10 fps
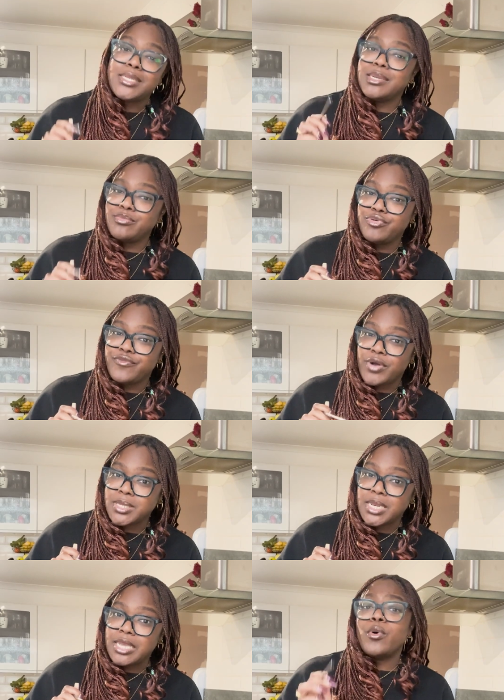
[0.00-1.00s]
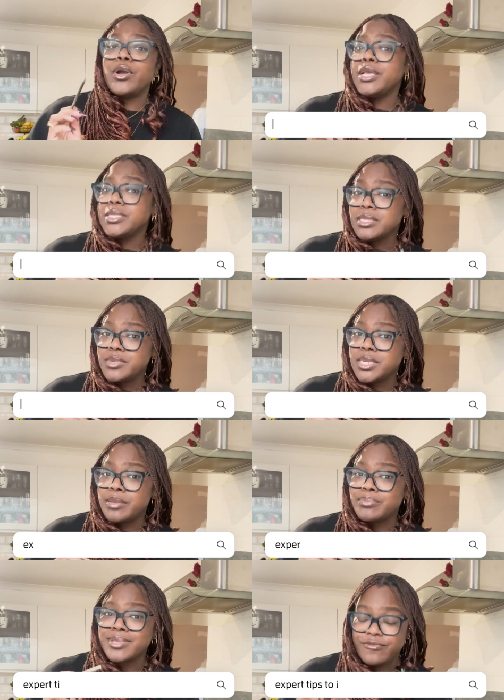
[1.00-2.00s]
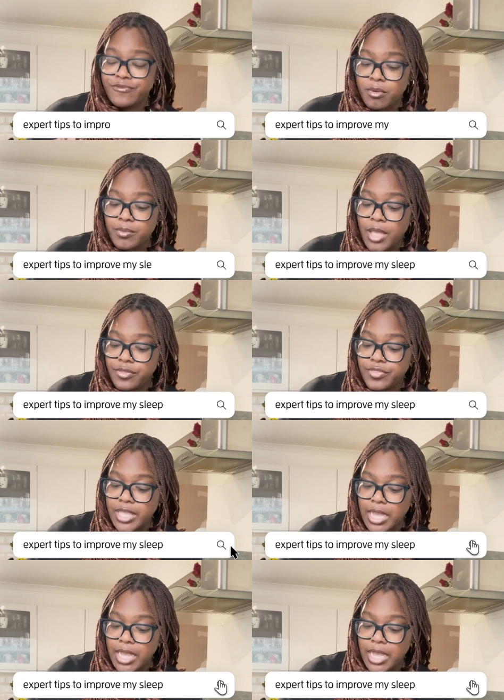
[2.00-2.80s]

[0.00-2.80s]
to improve our sleep? Well, here's some tips from the